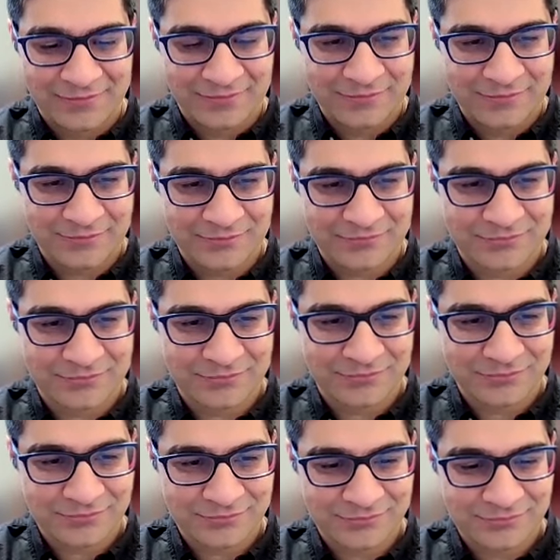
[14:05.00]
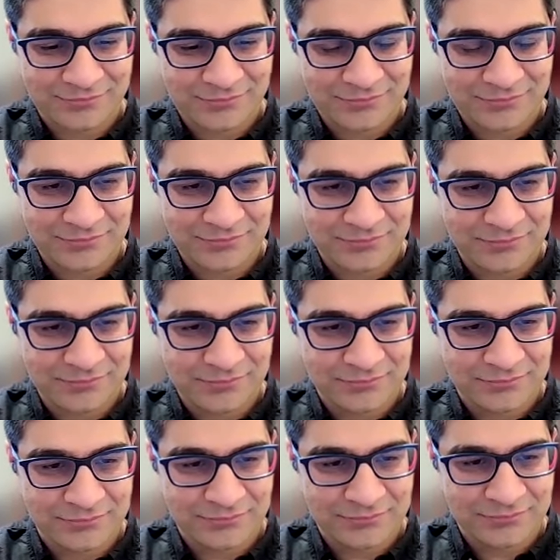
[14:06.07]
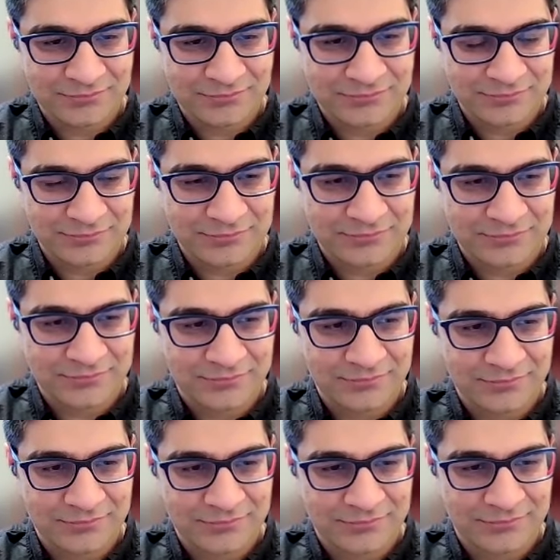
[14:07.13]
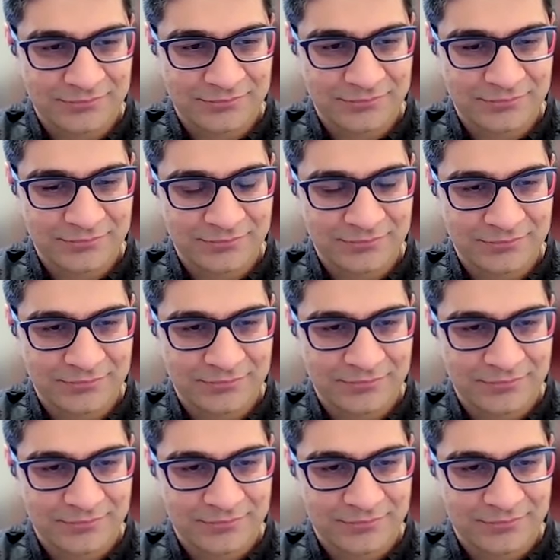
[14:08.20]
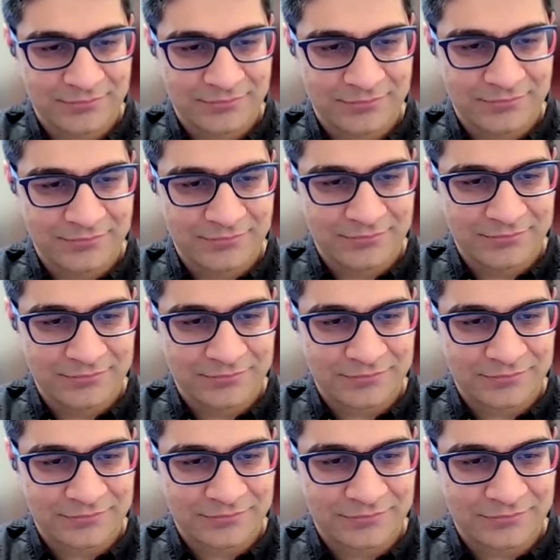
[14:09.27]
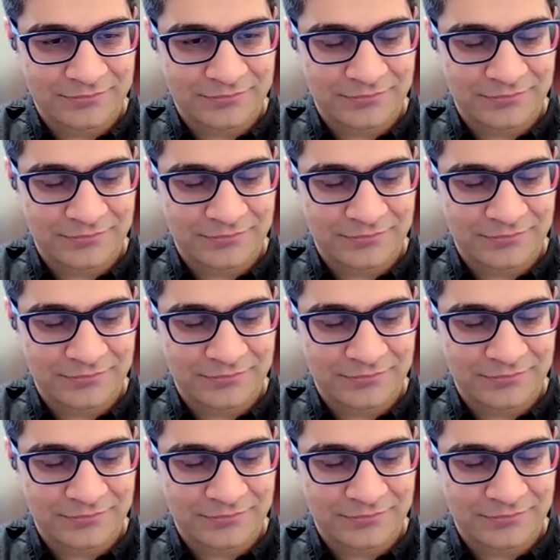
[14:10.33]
(silent)